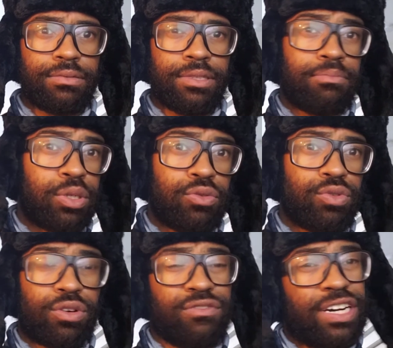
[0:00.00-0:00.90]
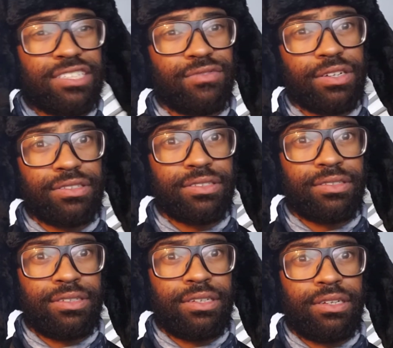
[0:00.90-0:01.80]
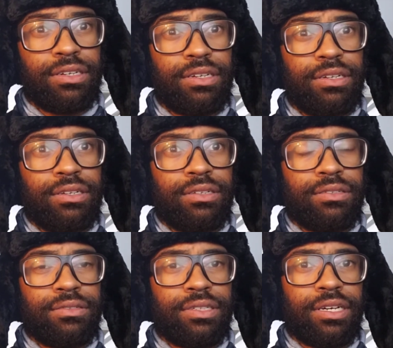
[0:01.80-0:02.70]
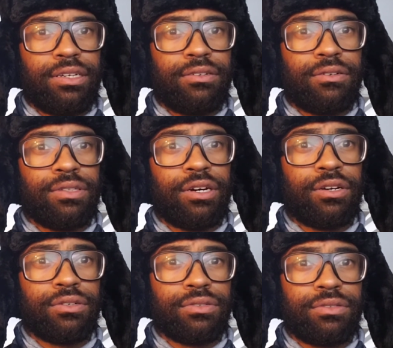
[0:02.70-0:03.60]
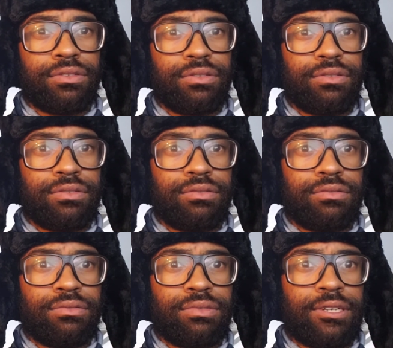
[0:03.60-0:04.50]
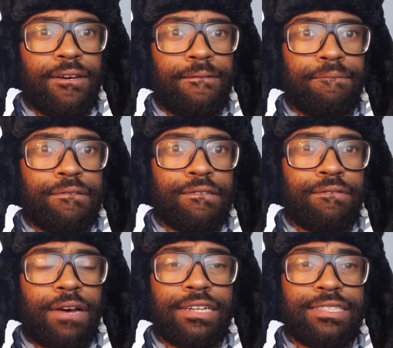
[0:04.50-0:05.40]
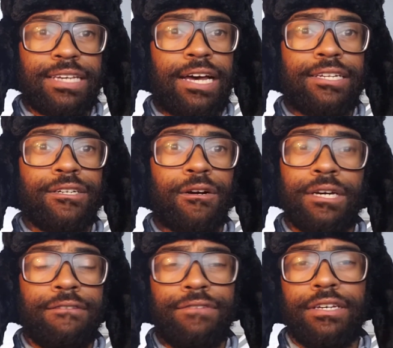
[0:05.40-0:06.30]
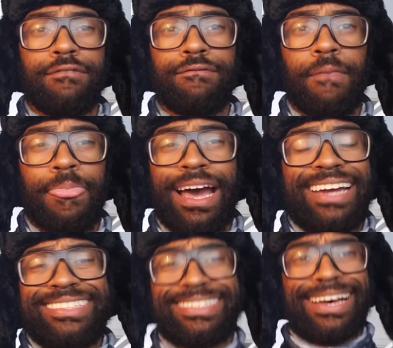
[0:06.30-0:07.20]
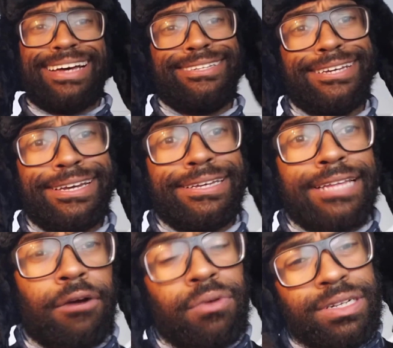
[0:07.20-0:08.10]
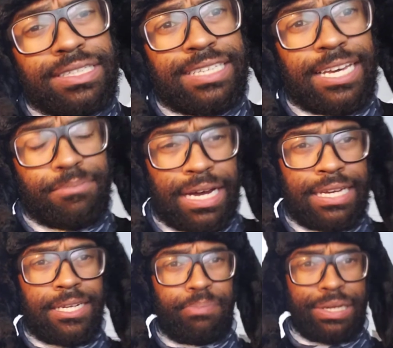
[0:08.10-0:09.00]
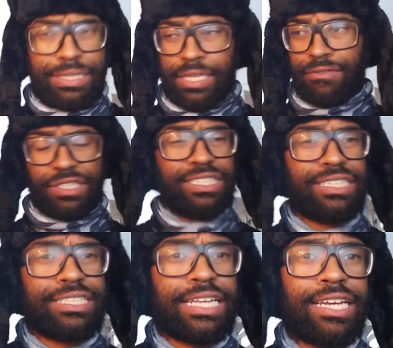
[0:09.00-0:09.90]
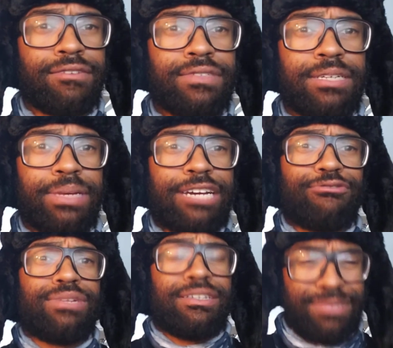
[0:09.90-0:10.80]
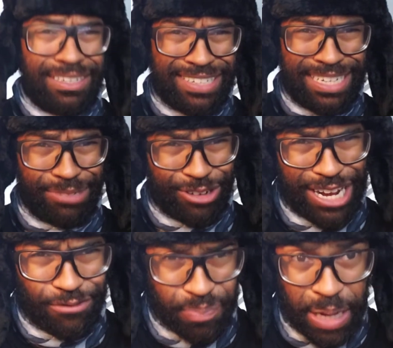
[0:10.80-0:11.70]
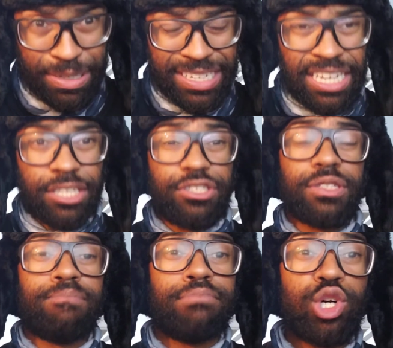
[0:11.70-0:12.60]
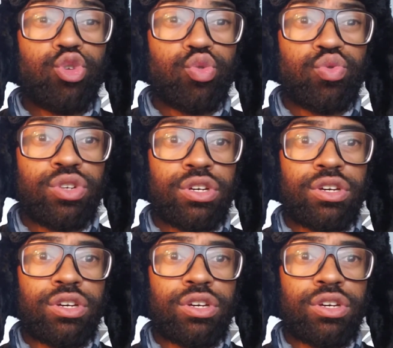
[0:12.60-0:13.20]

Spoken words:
moon or vice versa. Okay, or the Earth. Okay, so if I decide to go, if I decide that I wanted to take my independent sovereign city state of the Democratic Republic to the moon,